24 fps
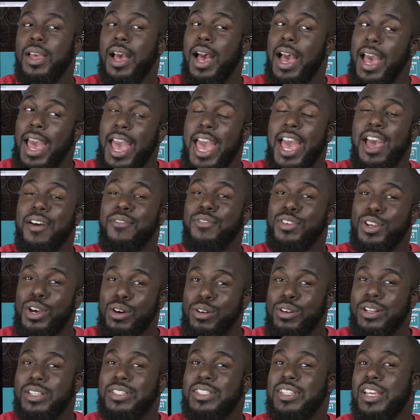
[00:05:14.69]
I have
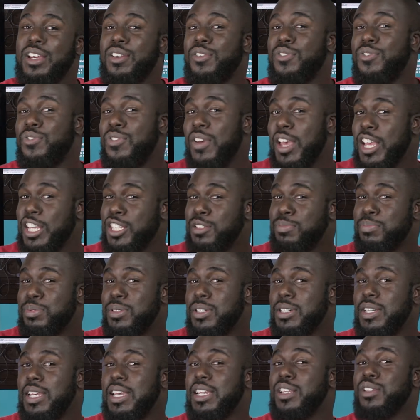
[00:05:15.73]
noticed that
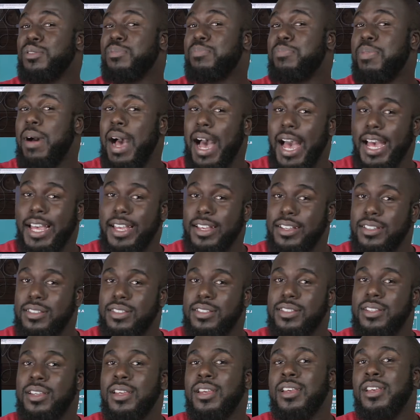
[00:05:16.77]
Facebook is
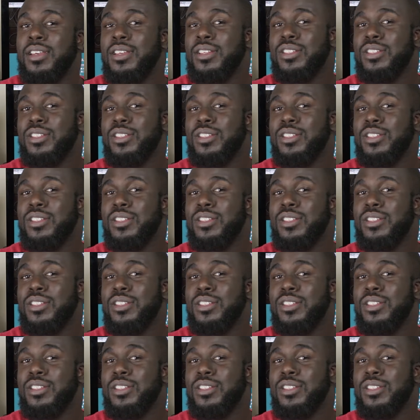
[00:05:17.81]
biased